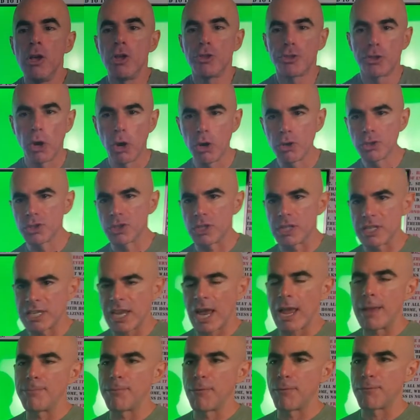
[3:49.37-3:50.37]
Those are the
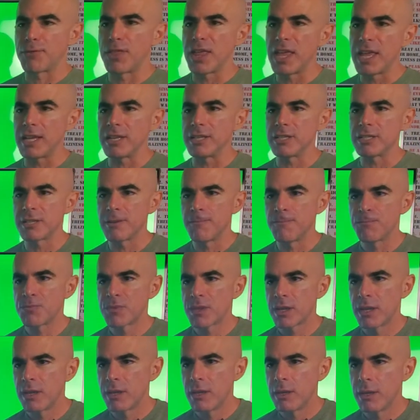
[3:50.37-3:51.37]
type of things
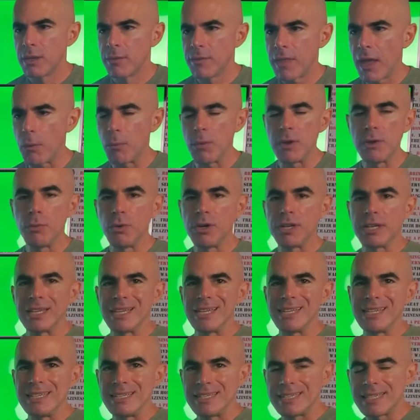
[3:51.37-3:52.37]
that we
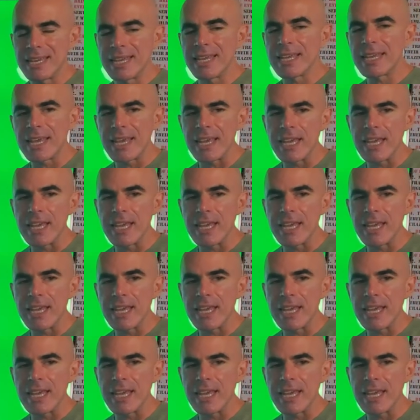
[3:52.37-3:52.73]
would dig